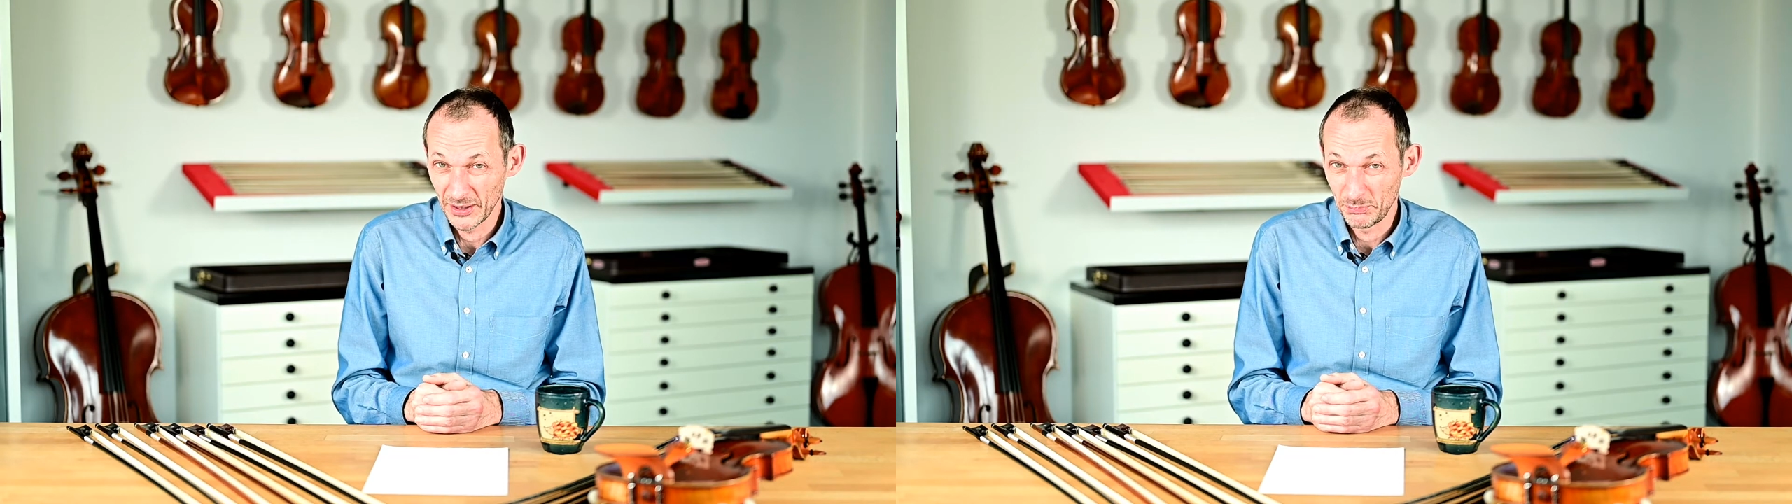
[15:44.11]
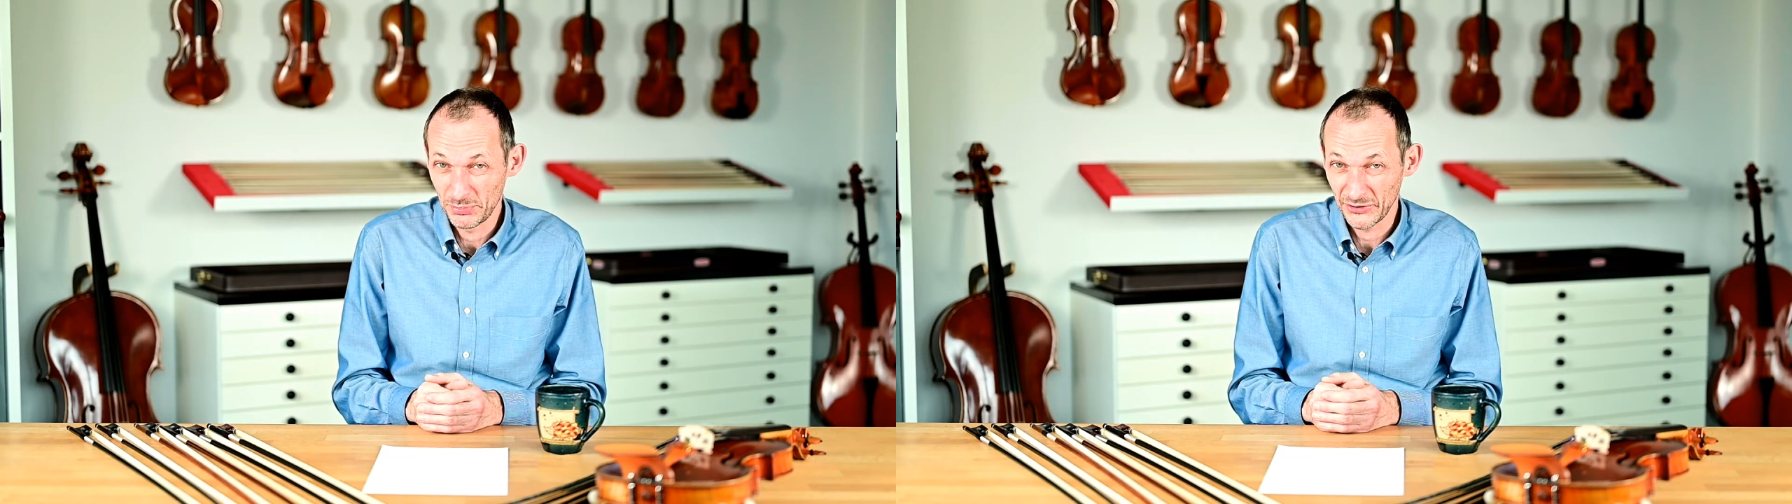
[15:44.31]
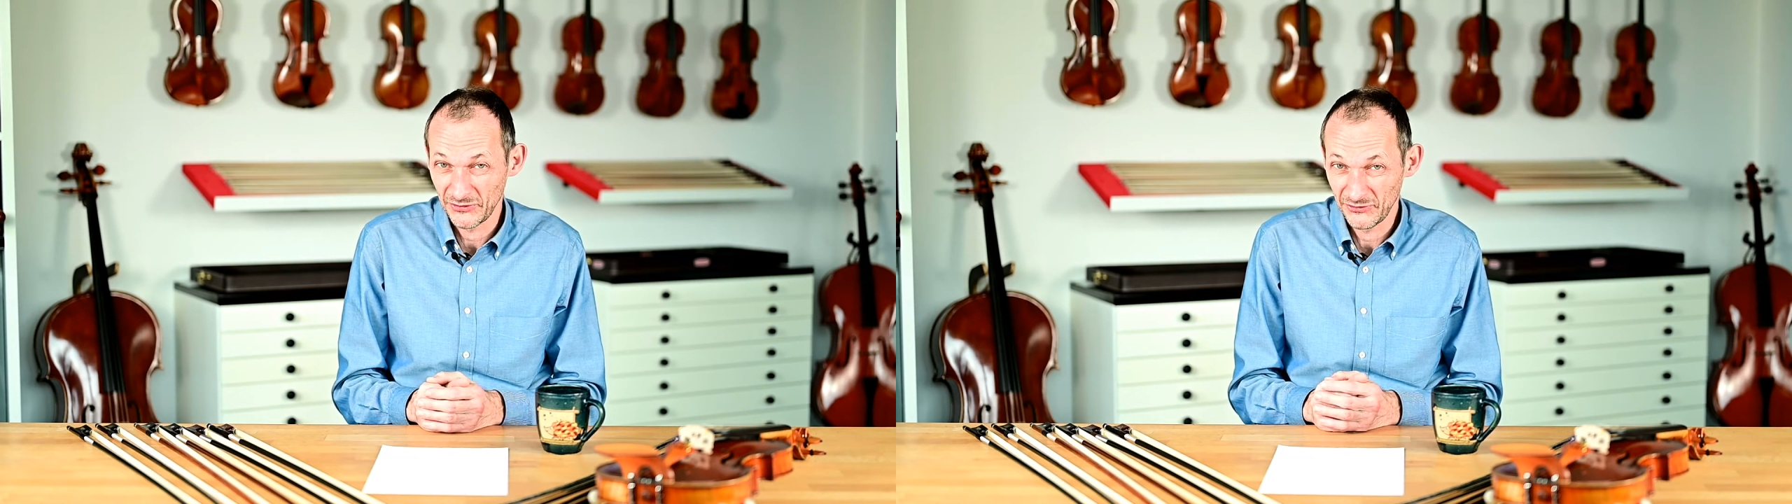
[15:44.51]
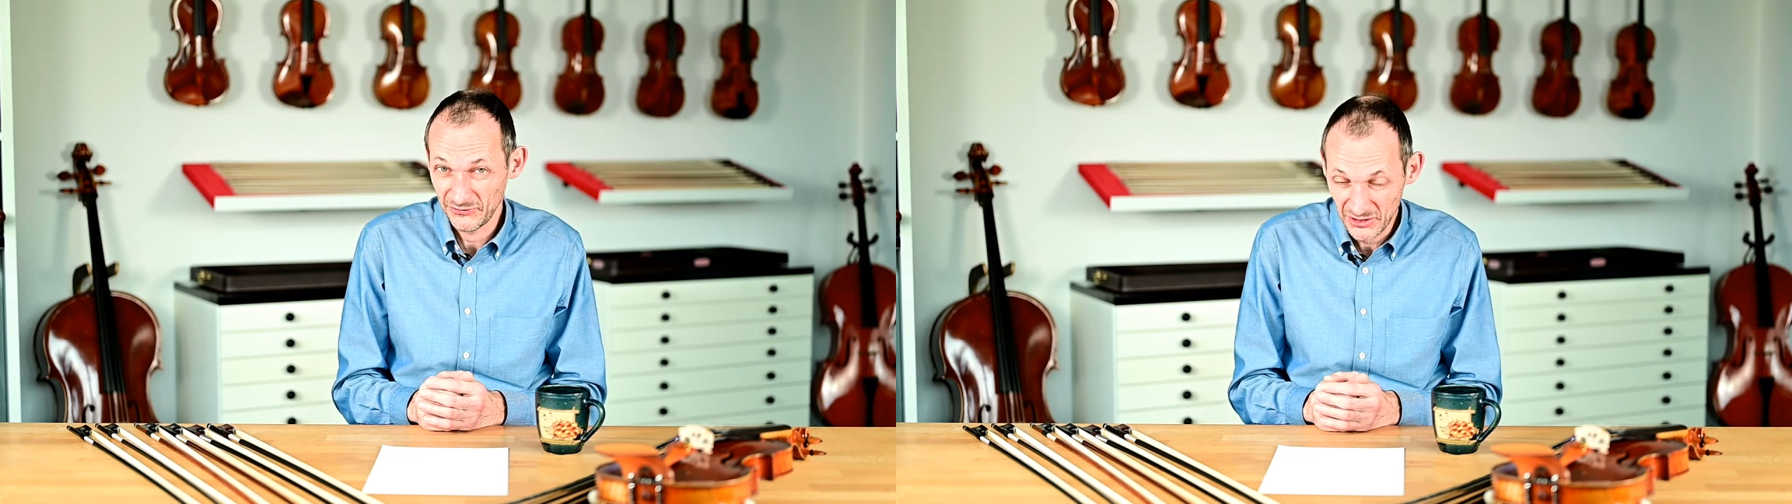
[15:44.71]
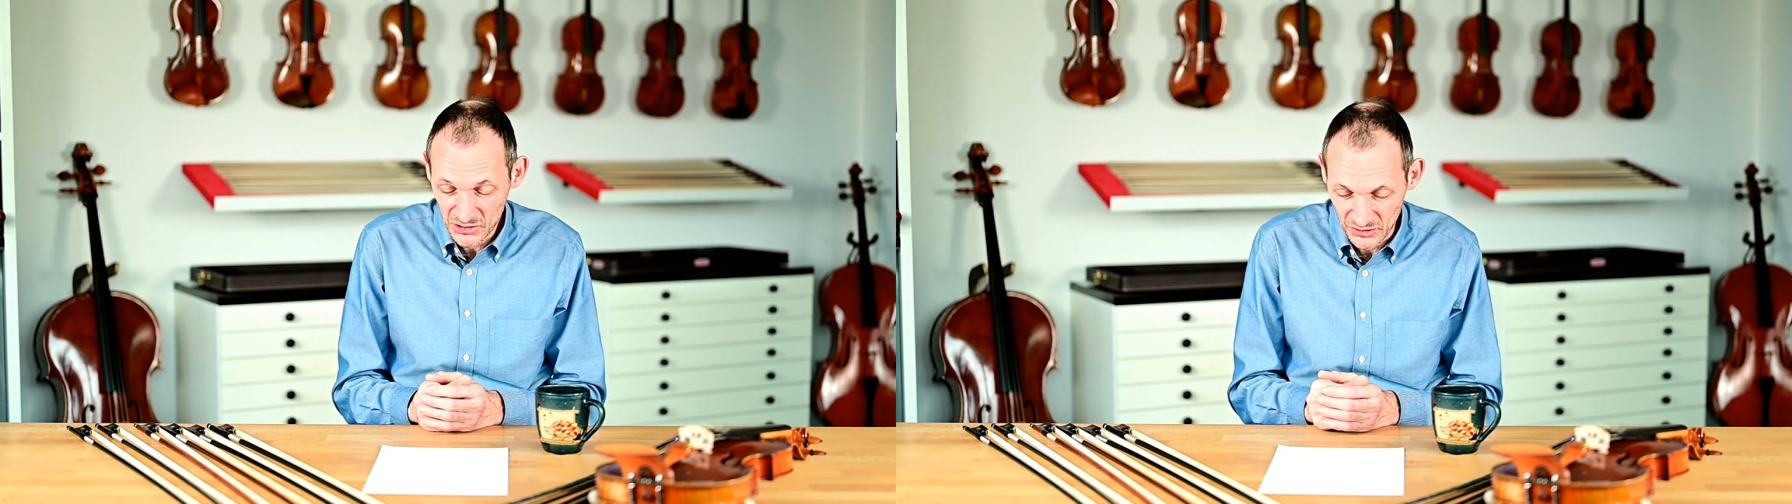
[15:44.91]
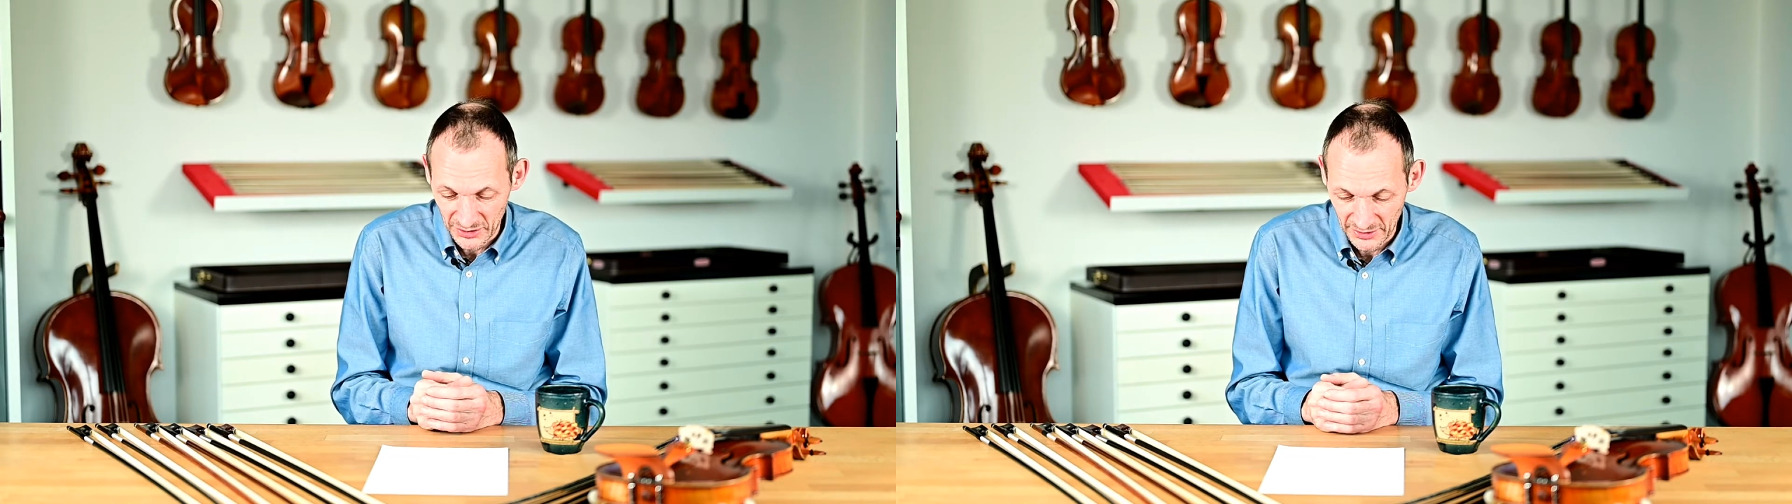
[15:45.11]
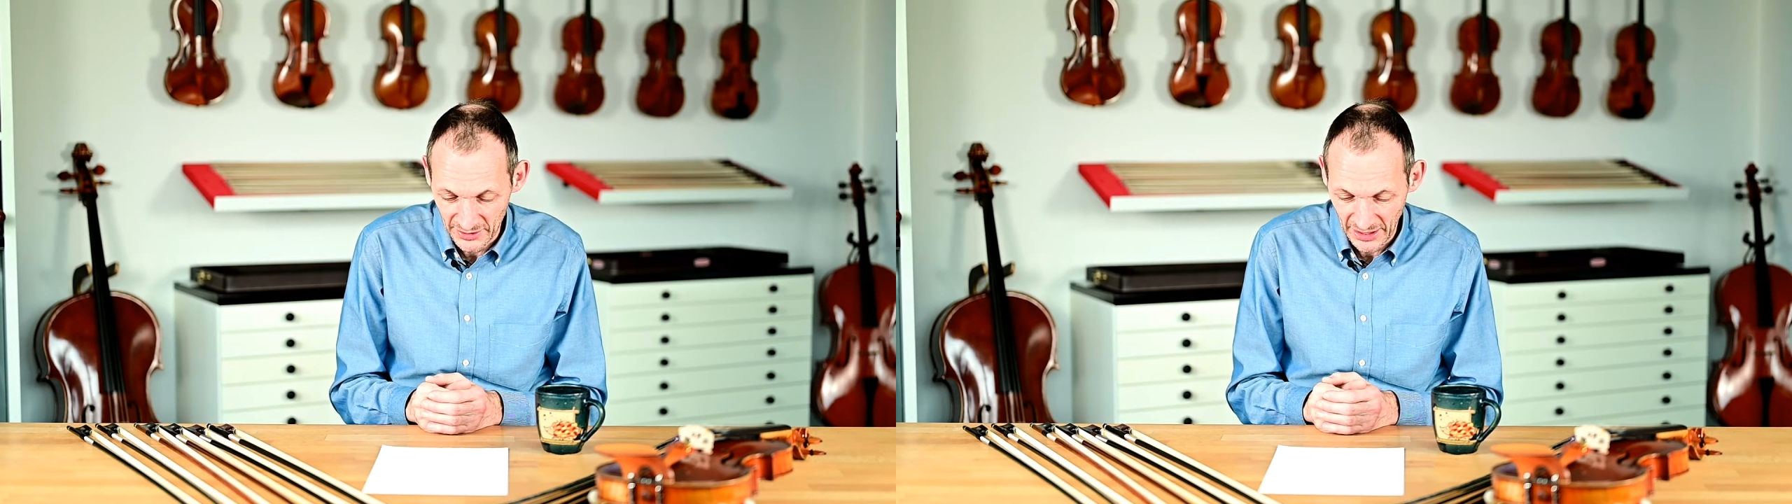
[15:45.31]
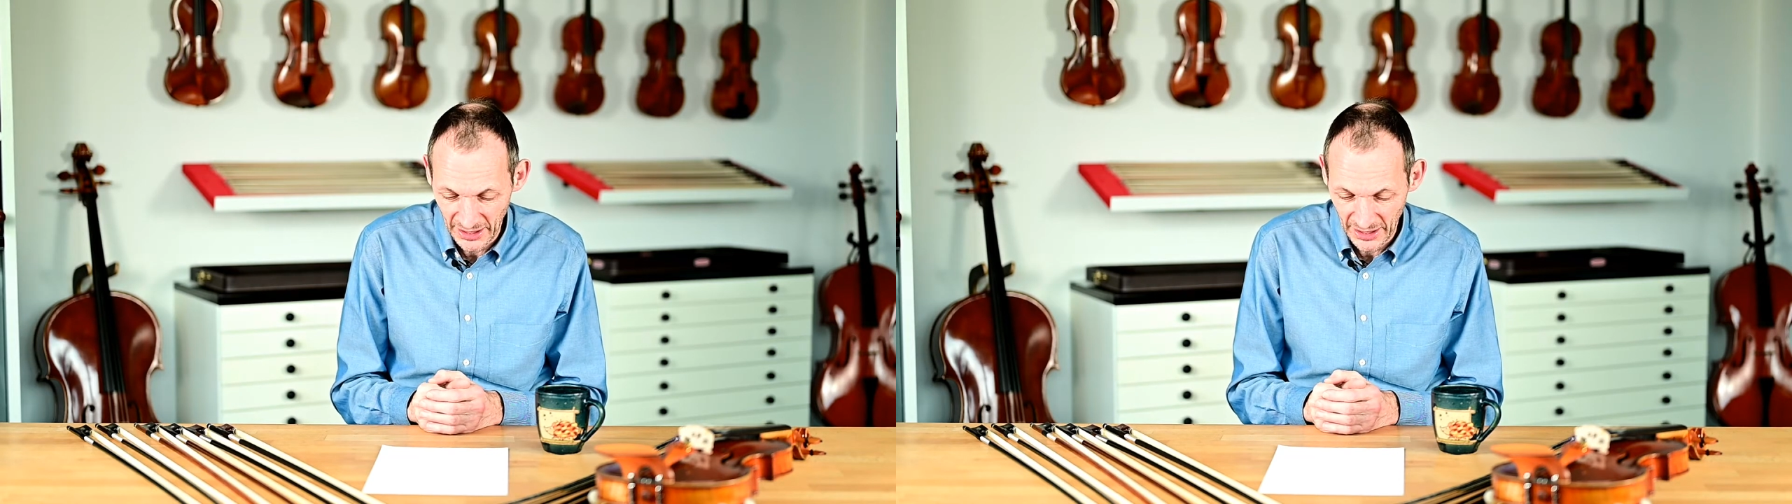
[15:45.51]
a precision